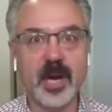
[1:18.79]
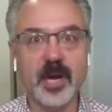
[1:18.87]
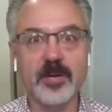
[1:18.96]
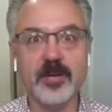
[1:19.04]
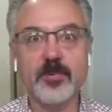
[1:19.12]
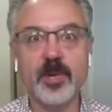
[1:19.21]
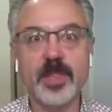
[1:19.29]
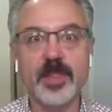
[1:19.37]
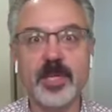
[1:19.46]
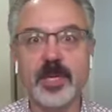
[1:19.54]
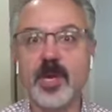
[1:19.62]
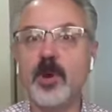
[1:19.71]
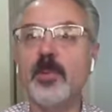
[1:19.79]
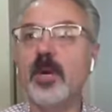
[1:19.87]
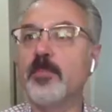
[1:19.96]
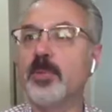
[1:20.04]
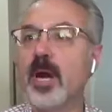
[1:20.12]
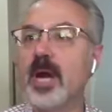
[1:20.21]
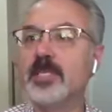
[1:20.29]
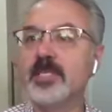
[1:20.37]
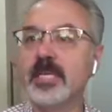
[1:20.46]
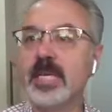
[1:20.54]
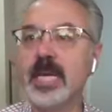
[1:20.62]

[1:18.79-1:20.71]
honored with the Nobel Prize in